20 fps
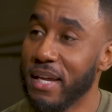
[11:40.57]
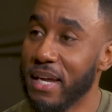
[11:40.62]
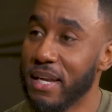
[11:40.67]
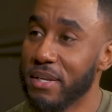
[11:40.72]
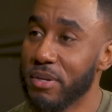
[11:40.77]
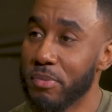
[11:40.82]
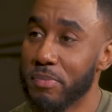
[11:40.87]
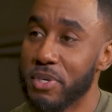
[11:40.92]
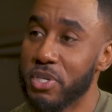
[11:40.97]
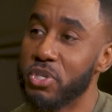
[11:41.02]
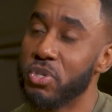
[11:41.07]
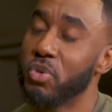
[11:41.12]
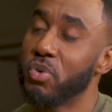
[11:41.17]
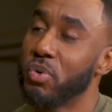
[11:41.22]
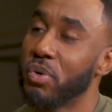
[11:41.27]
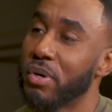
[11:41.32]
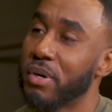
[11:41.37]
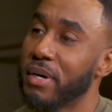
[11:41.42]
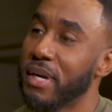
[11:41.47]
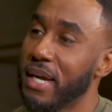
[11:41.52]
and you
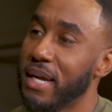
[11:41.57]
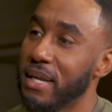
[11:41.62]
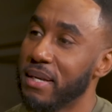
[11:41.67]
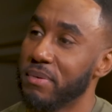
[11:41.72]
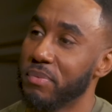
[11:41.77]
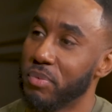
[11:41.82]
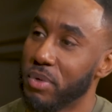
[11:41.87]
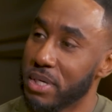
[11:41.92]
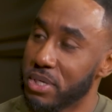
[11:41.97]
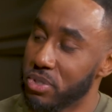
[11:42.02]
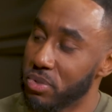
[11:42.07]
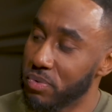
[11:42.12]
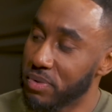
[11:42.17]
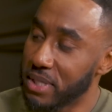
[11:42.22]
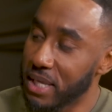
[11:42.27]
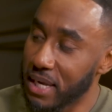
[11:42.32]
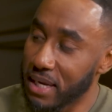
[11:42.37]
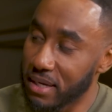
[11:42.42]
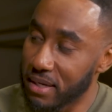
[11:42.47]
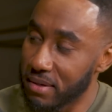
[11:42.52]
mature, and what you
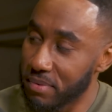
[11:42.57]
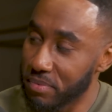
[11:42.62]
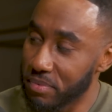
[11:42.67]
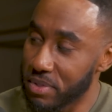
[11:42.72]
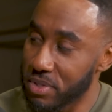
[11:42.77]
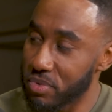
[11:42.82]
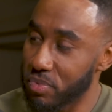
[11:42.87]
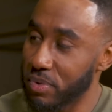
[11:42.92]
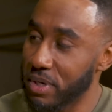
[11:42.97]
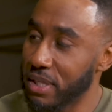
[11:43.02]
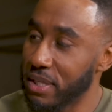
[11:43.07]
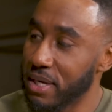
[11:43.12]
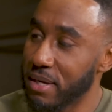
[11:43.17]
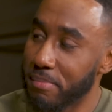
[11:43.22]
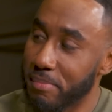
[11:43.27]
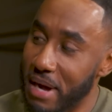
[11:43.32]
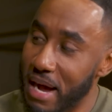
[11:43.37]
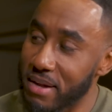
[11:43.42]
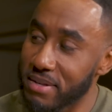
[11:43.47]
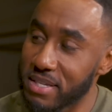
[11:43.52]
think was really
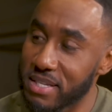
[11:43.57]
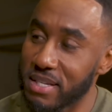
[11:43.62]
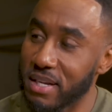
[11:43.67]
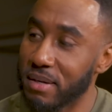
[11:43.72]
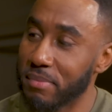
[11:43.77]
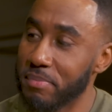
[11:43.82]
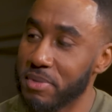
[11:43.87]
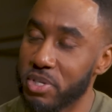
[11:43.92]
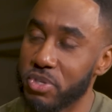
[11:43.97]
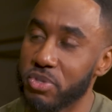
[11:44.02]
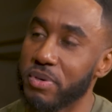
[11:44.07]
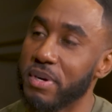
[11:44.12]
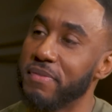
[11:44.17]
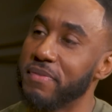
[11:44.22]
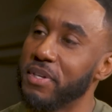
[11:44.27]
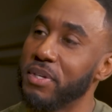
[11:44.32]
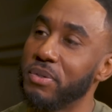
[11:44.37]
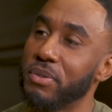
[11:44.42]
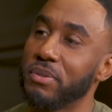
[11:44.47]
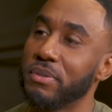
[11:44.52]
about something is
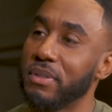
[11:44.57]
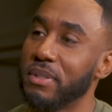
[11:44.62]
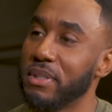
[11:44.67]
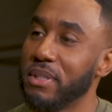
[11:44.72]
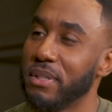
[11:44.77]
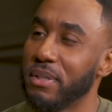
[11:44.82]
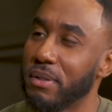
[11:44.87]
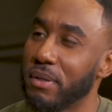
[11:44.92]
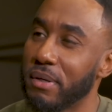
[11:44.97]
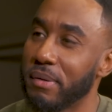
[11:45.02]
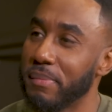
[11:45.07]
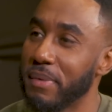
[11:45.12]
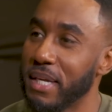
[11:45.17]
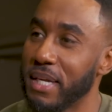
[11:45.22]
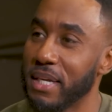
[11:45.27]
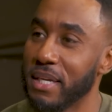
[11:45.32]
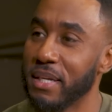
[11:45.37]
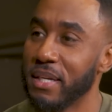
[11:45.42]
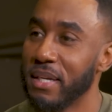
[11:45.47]
trivial, you know what I mean?